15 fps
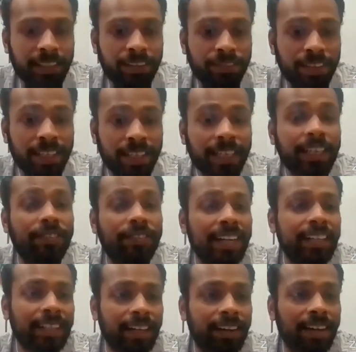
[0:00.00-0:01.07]
definitely. In
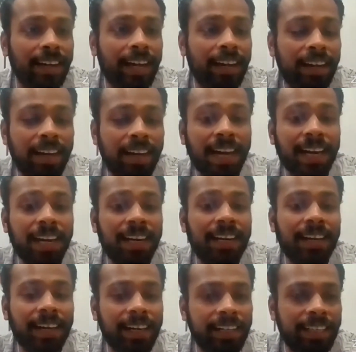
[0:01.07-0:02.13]
fact,
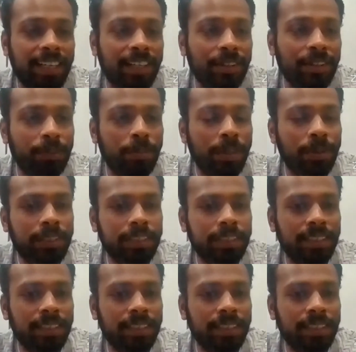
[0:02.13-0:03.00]
I'll tell you about